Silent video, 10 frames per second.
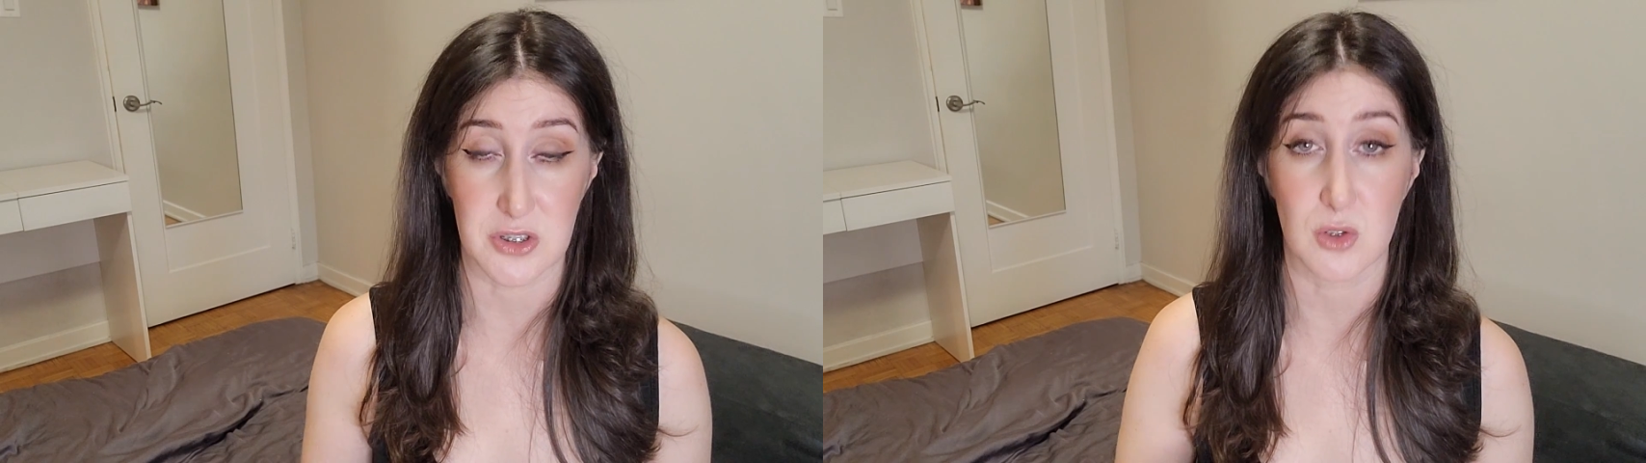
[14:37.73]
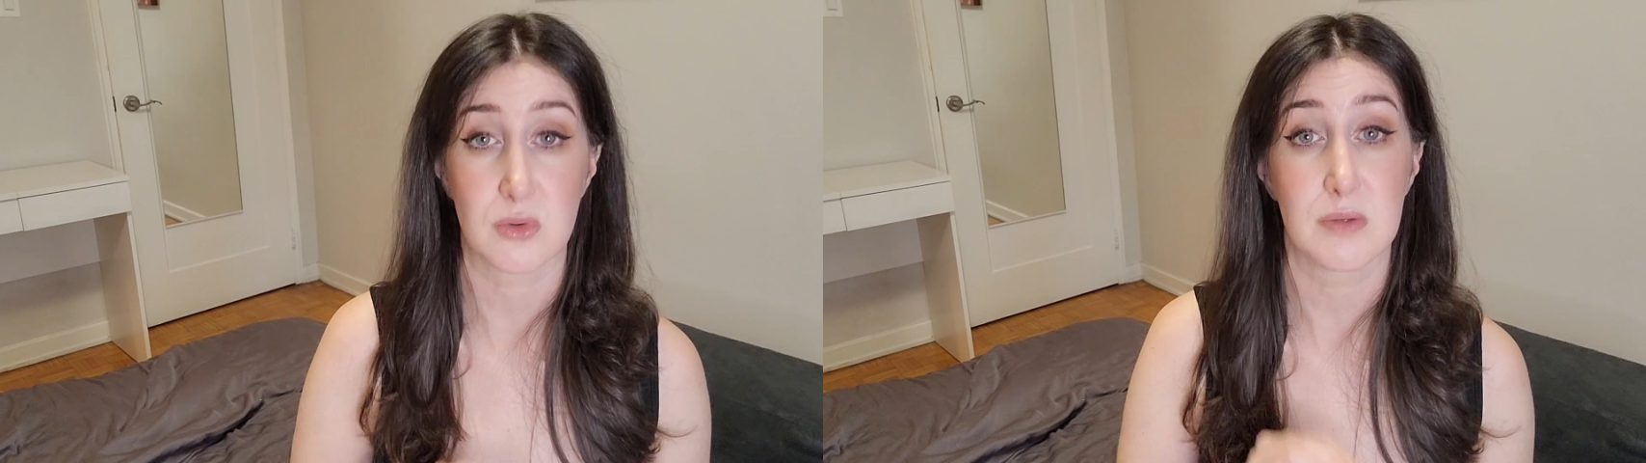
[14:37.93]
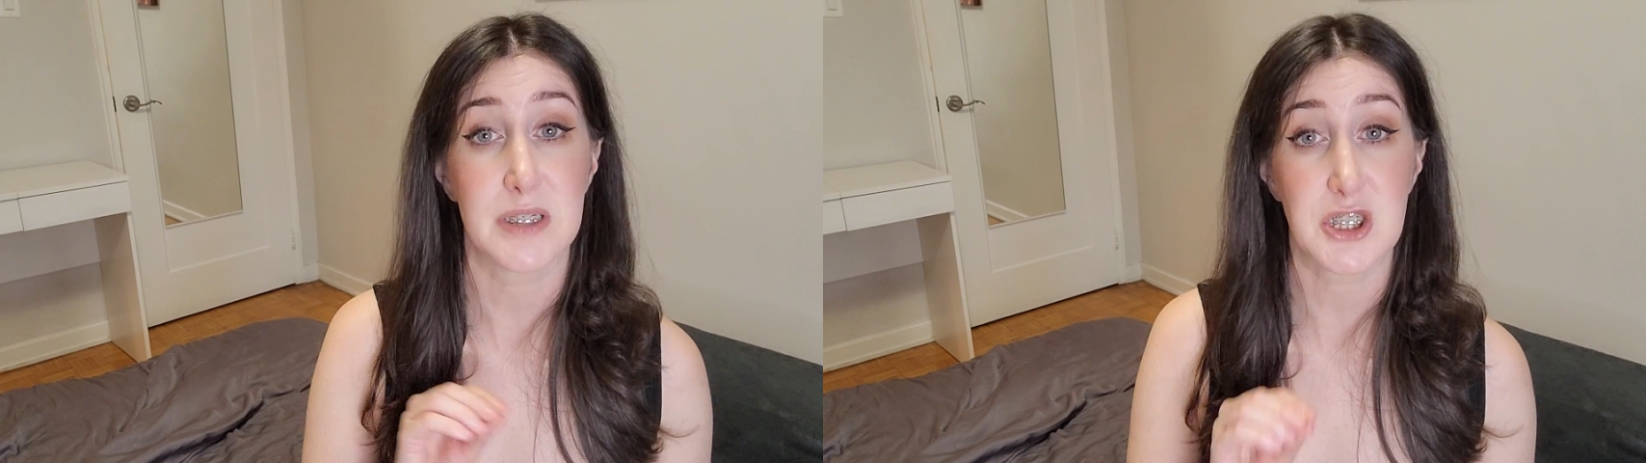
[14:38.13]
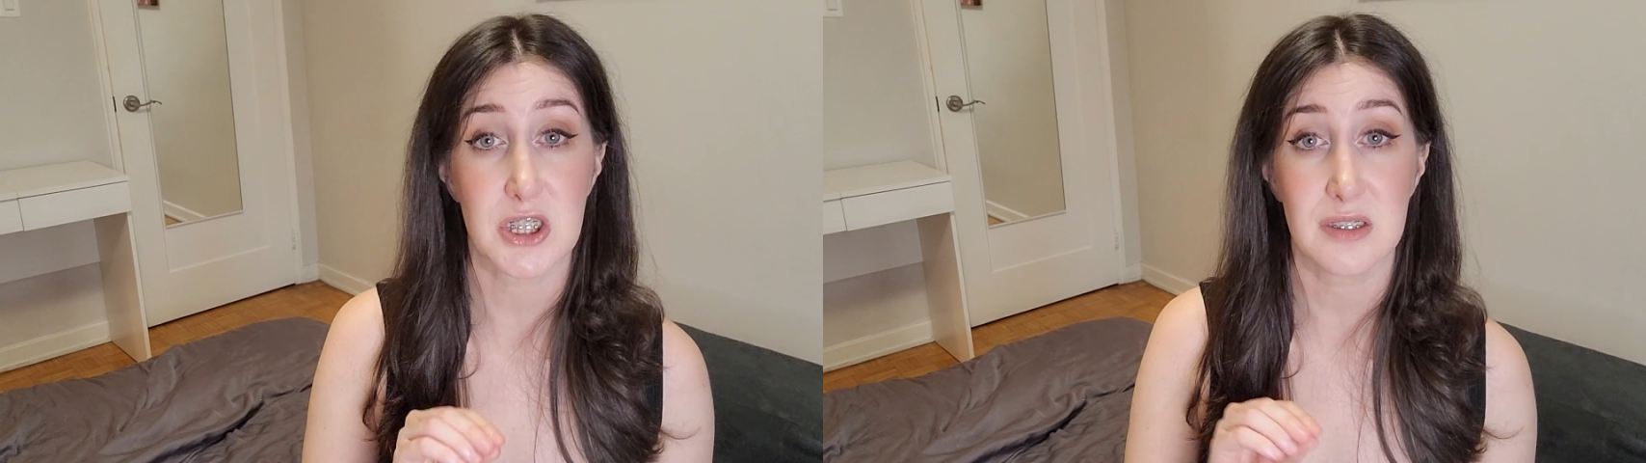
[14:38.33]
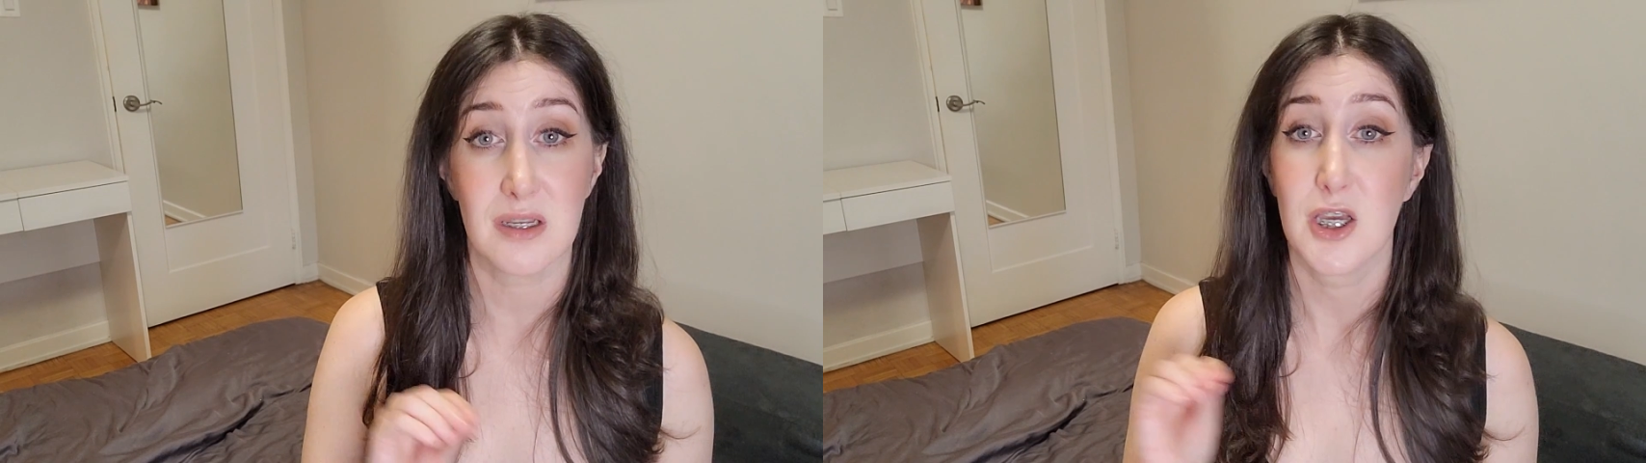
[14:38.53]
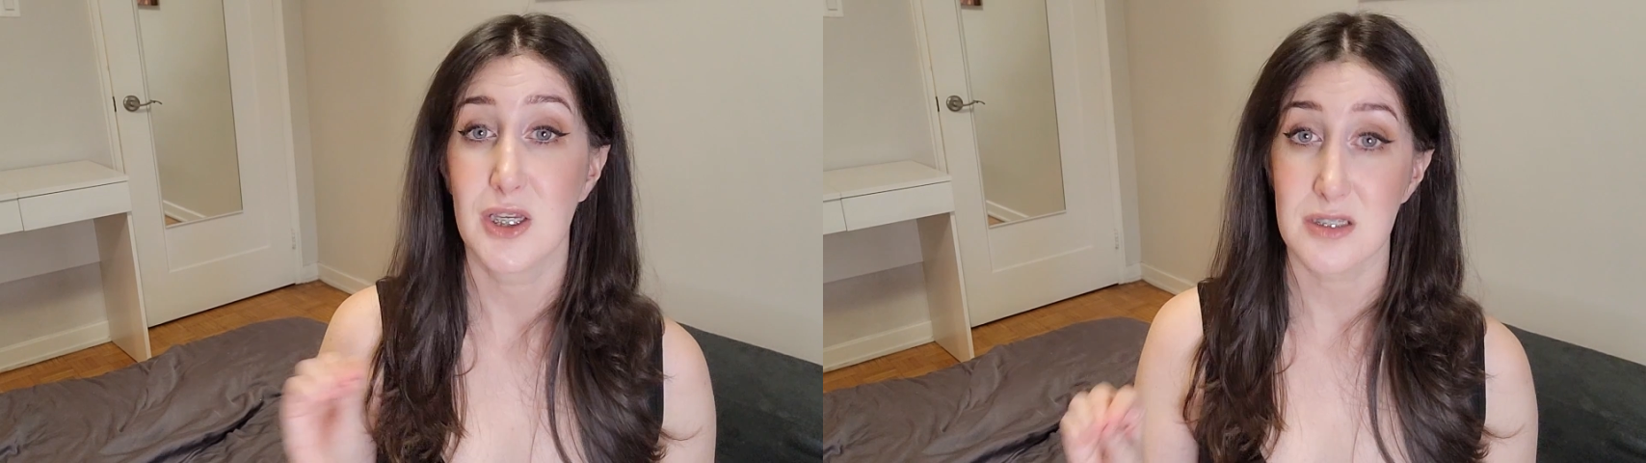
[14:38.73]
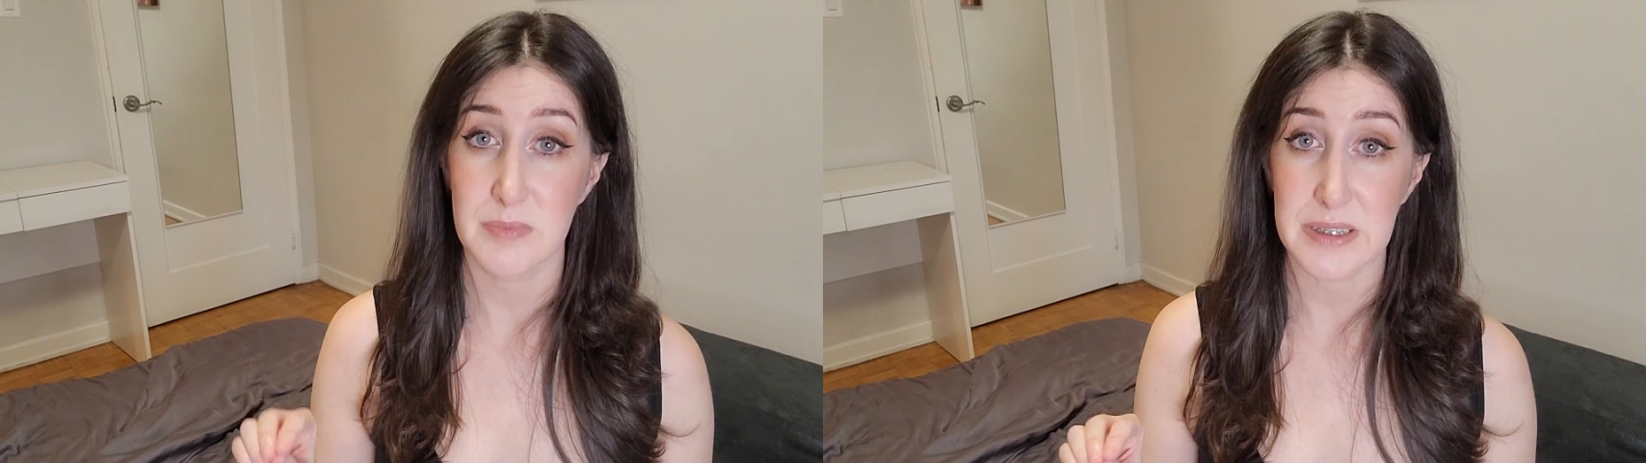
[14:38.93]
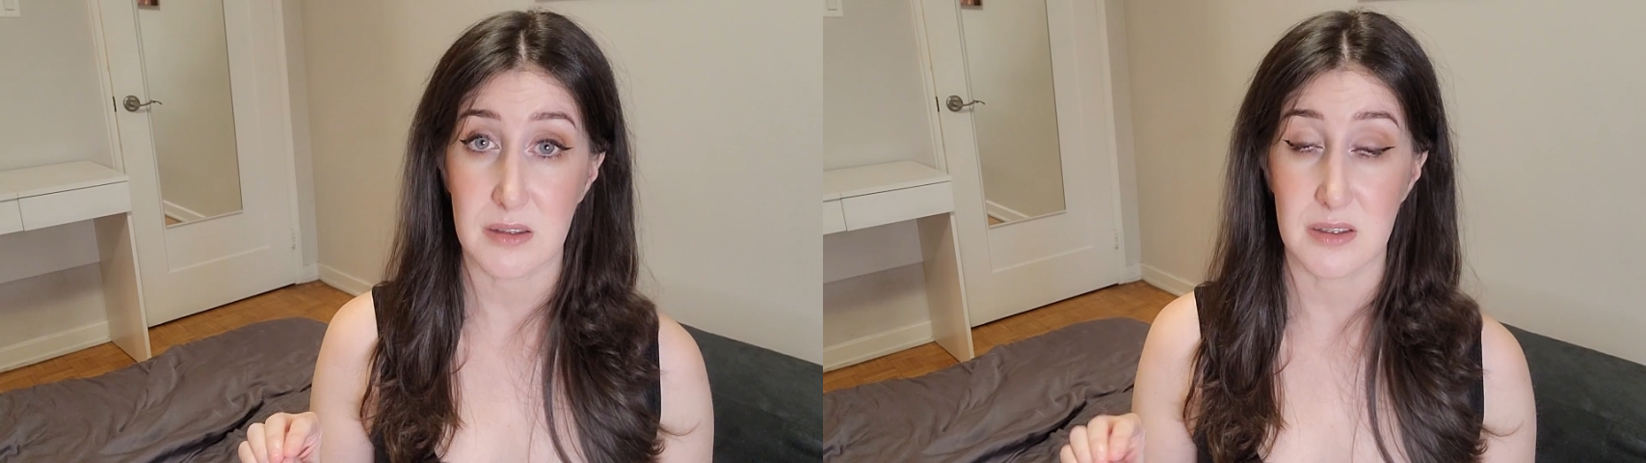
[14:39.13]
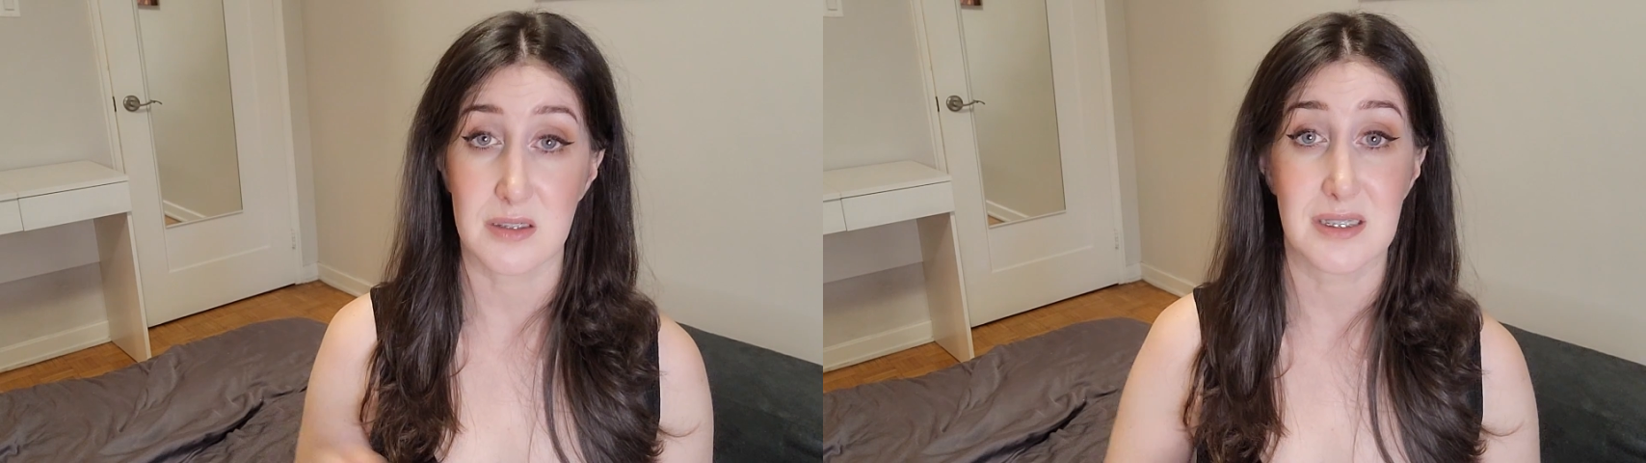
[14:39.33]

So remission, to be clear,